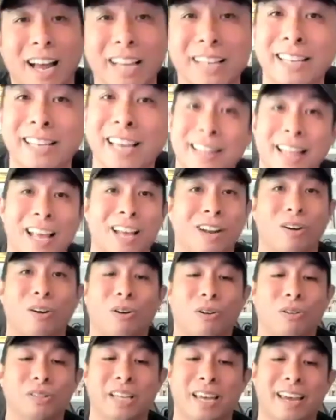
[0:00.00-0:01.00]
I get that
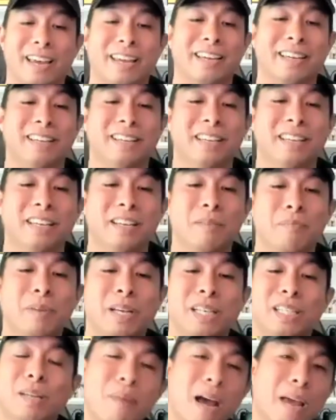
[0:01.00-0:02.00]
all day,
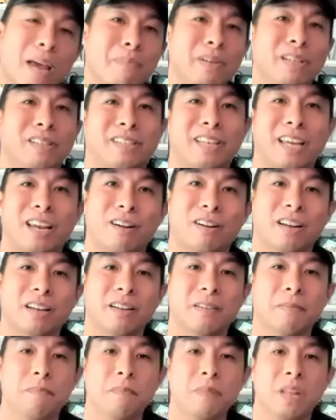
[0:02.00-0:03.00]
because it might be scary
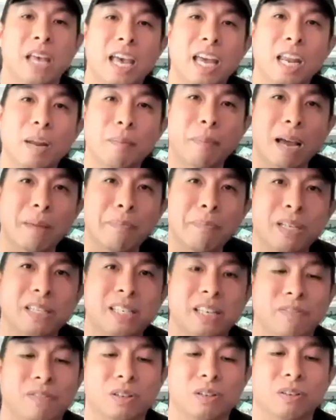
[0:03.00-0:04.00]
and it might be
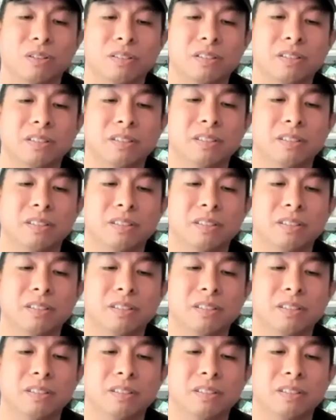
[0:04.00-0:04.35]
difficult.